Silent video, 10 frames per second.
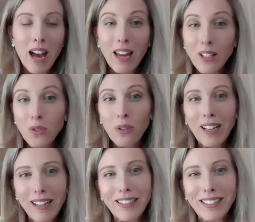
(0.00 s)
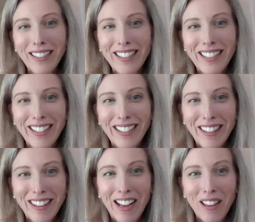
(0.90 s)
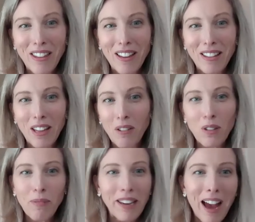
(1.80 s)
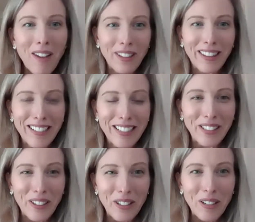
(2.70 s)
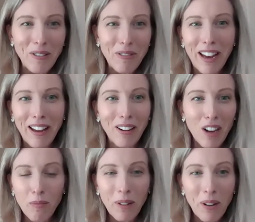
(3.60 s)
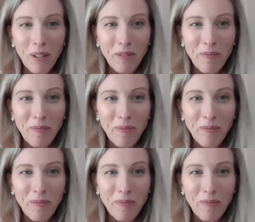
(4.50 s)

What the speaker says: And it's really exciting to think that they wouldn't have been having that discussion if we hadn't come along.